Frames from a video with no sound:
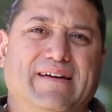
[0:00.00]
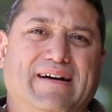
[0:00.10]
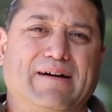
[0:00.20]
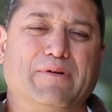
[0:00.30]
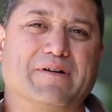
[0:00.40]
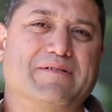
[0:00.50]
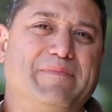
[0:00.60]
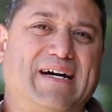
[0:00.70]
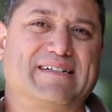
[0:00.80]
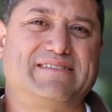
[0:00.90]
Hi,
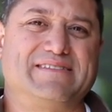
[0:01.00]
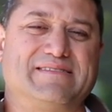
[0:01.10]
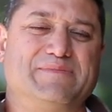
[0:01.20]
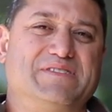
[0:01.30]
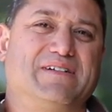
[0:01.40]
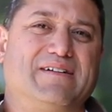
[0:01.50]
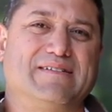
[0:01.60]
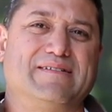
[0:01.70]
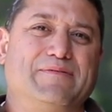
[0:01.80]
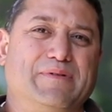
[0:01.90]
welcome back. Jason
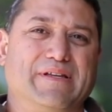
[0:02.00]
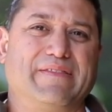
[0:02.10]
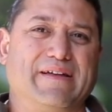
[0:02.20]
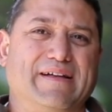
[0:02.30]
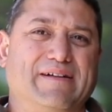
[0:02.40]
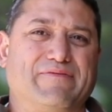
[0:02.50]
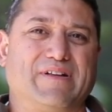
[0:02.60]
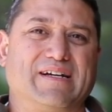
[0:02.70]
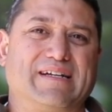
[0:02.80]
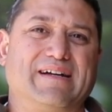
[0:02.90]
Muszala with
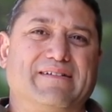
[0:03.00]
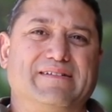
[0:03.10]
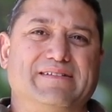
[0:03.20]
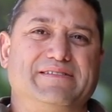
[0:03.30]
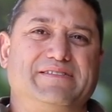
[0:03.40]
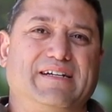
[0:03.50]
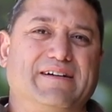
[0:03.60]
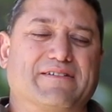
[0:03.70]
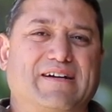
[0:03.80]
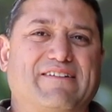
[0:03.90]
Flying Heritage
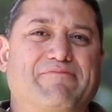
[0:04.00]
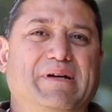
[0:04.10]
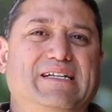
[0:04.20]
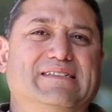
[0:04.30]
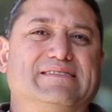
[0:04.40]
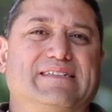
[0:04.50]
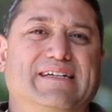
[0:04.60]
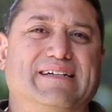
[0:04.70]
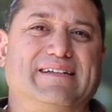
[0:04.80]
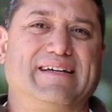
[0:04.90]
Aircraft Maintenance
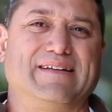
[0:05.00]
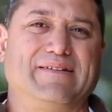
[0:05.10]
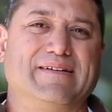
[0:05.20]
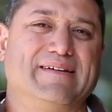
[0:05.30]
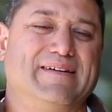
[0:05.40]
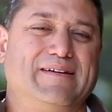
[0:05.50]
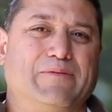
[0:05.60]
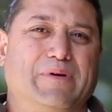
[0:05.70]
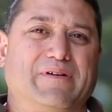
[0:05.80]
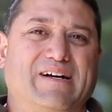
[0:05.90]
again, and
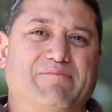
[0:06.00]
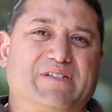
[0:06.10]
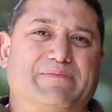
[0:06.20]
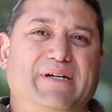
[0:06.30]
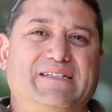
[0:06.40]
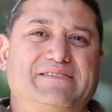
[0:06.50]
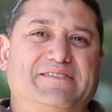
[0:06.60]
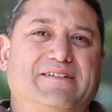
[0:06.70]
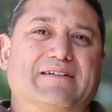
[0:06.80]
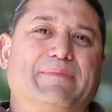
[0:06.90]
we don't have much
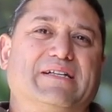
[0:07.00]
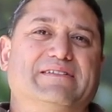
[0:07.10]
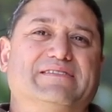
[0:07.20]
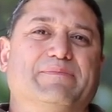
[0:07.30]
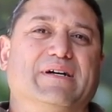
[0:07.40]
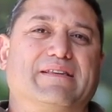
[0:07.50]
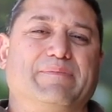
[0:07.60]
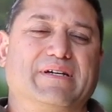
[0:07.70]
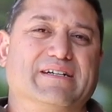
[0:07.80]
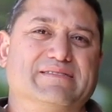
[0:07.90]
maintenance to talk about this
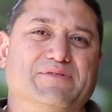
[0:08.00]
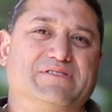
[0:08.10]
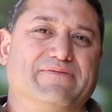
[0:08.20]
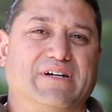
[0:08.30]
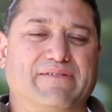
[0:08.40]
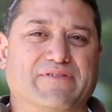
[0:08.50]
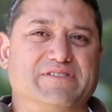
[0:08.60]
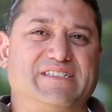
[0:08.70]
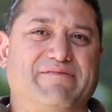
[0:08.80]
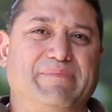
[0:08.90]
month because most of our
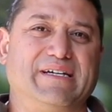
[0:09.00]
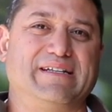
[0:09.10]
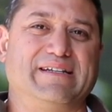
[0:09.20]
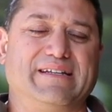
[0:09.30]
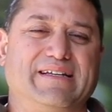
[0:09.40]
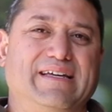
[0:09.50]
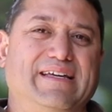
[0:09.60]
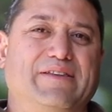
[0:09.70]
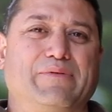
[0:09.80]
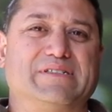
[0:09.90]
efforts have been
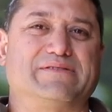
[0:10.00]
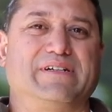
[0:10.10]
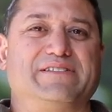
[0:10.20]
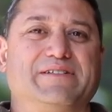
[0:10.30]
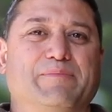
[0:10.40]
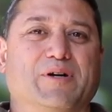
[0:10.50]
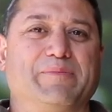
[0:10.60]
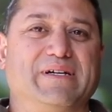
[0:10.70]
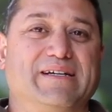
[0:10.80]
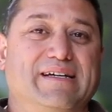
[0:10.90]
in the restoration
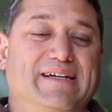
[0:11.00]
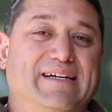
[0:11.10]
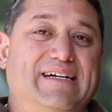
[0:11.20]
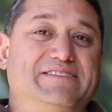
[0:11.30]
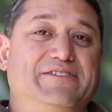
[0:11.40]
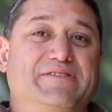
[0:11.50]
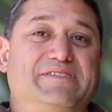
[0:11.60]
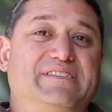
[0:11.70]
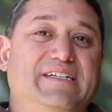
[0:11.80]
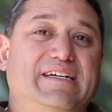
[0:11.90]
department. As you can
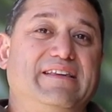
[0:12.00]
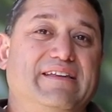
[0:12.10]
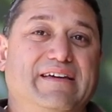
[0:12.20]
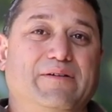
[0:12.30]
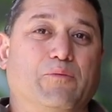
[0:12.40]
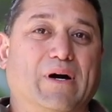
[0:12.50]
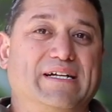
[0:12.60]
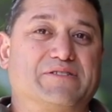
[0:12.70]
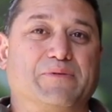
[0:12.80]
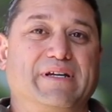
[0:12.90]
see, the
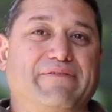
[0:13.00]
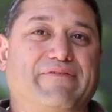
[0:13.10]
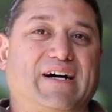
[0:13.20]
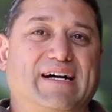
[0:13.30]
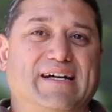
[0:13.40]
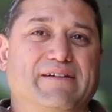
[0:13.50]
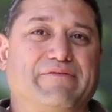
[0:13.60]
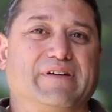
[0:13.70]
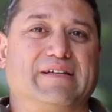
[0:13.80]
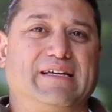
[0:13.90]
White
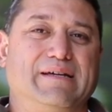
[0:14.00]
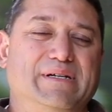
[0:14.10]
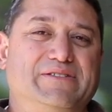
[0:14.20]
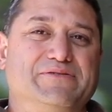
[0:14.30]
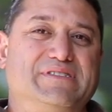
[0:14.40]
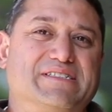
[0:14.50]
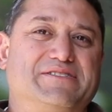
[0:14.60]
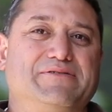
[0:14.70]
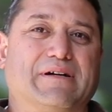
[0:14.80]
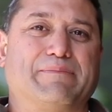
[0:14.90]
25
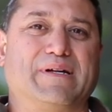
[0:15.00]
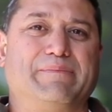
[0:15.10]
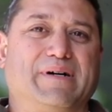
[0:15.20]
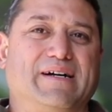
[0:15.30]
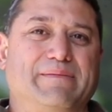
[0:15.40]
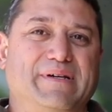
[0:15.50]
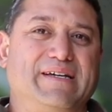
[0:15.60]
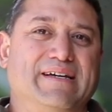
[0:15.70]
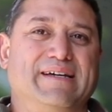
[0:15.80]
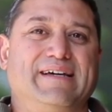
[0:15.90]
ME-262 airplane behind
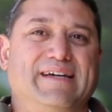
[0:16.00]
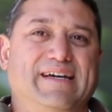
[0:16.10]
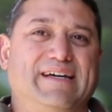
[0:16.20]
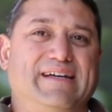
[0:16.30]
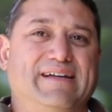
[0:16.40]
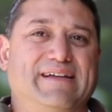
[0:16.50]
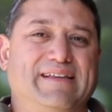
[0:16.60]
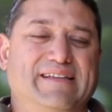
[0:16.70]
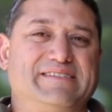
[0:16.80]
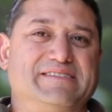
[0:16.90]
me,
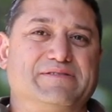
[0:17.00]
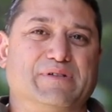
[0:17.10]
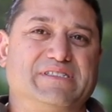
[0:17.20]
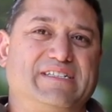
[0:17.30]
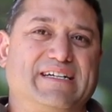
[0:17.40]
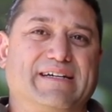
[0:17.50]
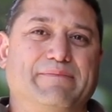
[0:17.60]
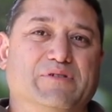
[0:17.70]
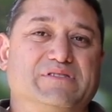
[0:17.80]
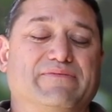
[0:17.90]
this is what's
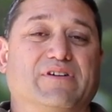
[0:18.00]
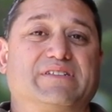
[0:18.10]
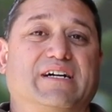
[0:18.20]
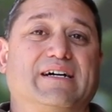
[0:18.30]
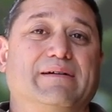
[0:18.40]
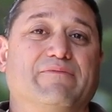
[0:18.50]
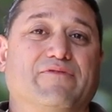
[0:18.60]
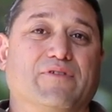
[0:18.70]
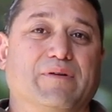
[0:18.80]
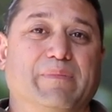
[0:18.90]
taken most of our time
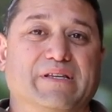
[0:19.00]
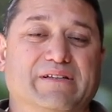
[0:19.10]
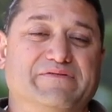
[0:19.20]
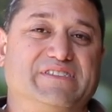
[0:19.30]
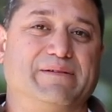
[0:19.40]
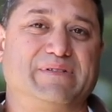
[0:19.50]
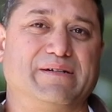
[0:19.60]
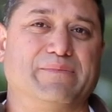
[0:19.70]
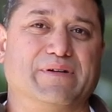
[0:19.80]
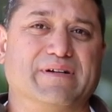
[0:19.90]
for the month of
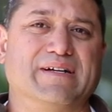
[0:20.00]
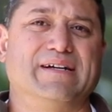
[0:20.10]
September.